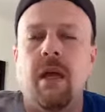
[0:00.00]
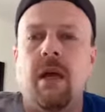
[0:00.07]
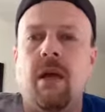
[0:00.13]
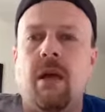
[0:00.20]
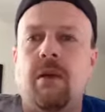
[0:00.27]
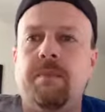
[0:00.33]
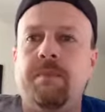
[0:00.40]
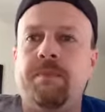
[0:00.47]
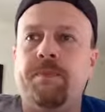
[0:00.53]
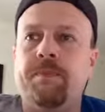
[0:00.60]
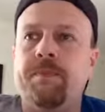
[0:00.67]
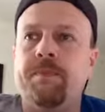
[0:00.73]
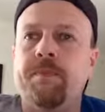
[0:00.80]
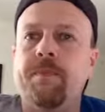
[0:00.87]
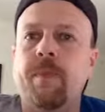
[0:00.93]

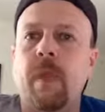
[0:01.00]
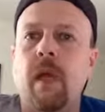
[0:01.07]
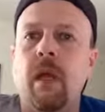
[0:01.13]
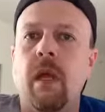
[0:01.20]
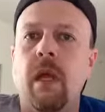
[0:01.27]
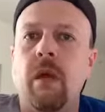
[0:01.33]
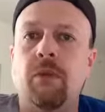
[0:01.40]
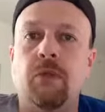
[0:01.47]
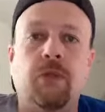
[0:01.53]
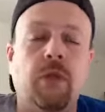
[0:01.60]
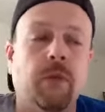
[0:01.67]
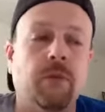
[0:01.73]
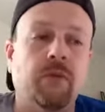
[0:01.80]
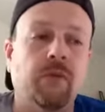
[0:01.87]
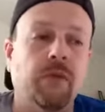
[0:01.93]
It
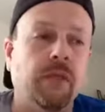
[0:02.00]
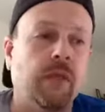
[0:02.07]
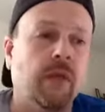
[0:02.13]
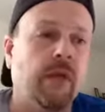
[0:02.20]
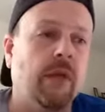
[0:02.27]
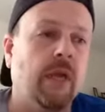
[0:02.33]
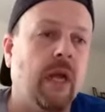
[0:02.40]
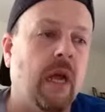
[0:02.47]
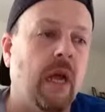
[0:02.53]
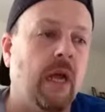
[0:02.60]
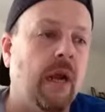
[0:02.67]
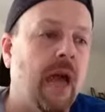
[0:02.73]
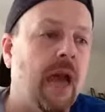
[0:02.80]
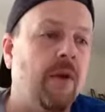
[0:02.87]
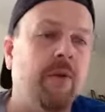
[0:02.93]
was really good, and
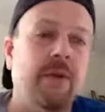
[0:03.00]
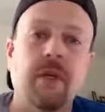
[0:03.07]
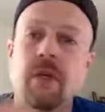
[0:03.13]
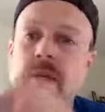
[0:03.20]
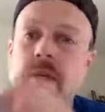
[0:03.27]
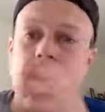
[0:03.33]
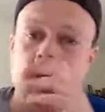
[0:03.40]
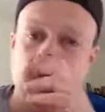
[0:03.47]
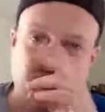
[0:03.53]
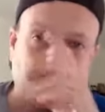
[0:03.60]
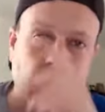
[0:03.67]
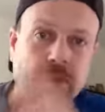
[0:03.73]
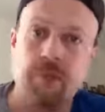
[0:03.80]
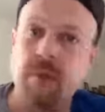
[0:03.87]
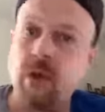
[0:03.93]
I don't know. They said
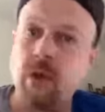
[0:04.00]
supposedly Brie